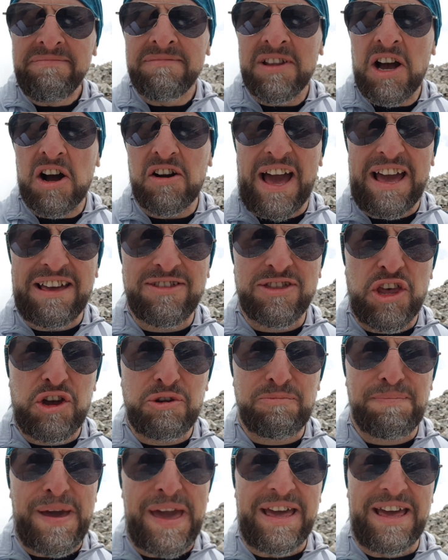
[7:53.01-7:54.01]
Okay,
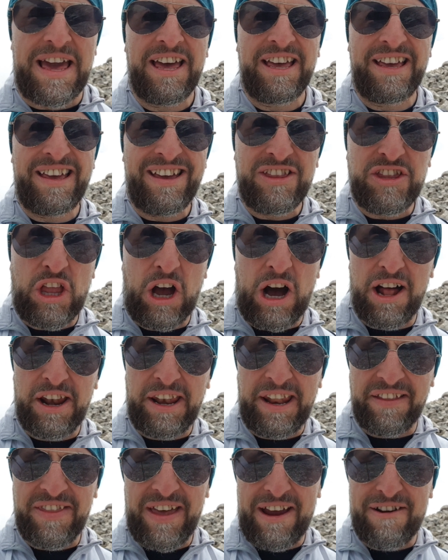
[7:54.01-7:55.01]
3rd peak done.
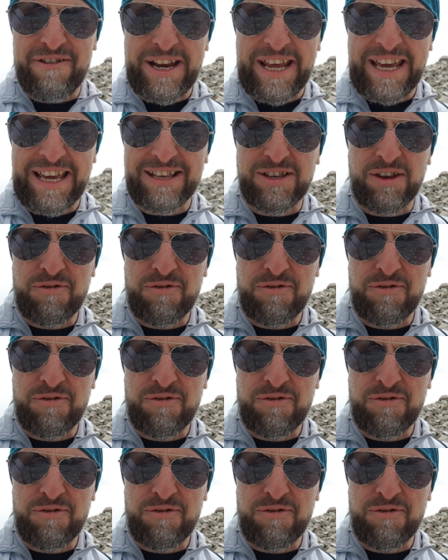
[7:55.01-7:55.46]
There it is,